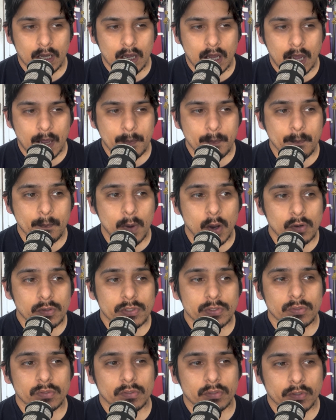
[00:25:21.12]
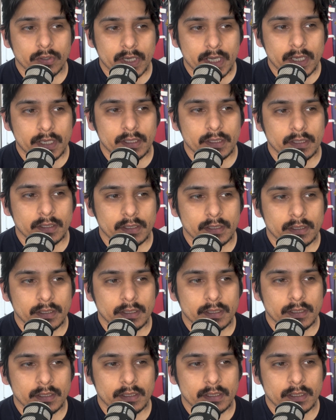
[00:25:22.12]
I most regret
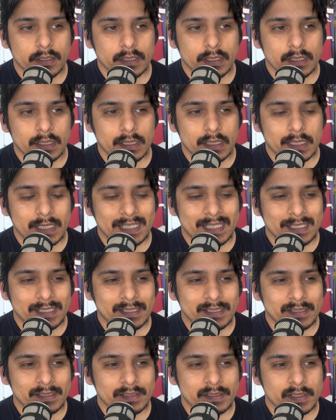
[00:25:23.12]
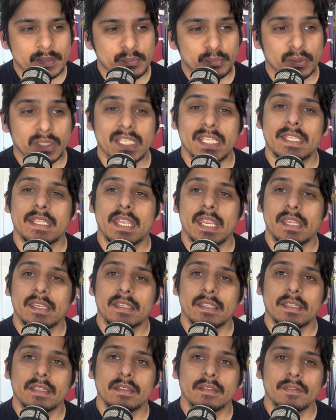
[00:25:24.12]
is
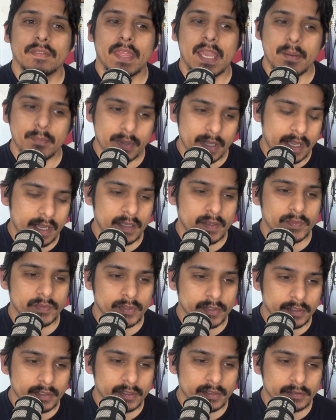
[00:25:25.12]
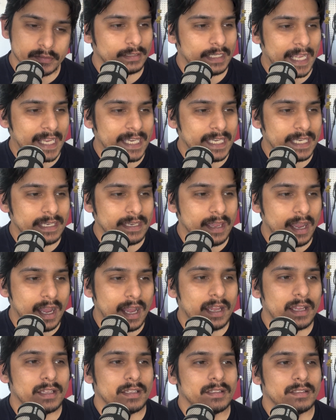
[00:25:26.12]
placating that behavior and
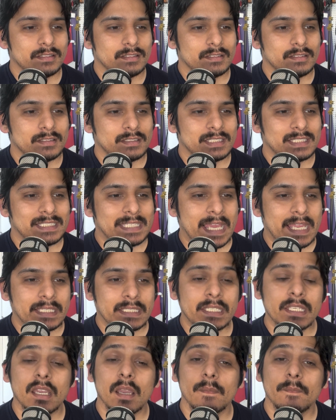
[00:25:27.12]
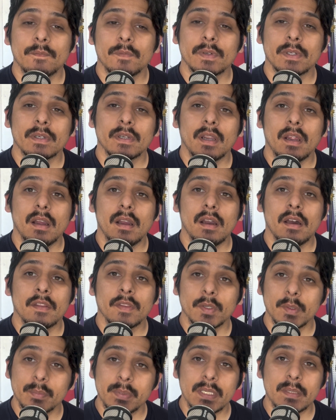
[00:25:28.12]
not standing up for
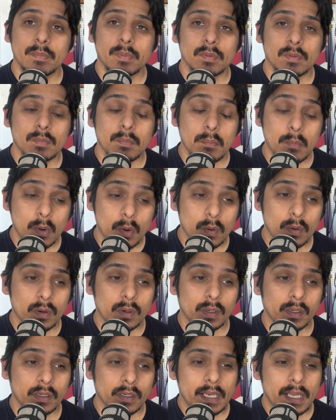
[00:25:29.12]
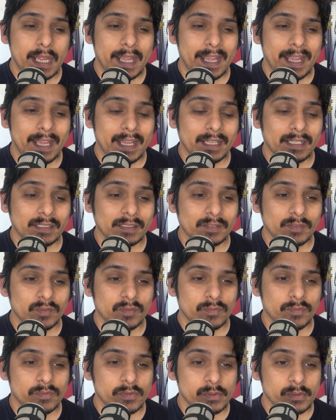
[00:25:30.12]
other people more, and
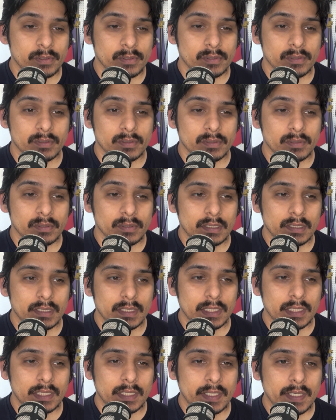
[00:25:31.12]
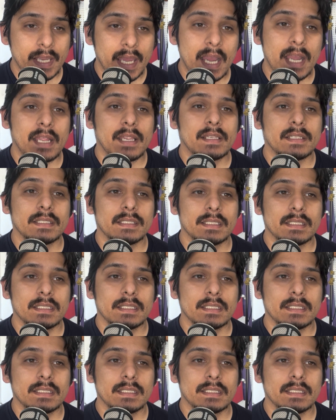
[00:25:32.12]
for not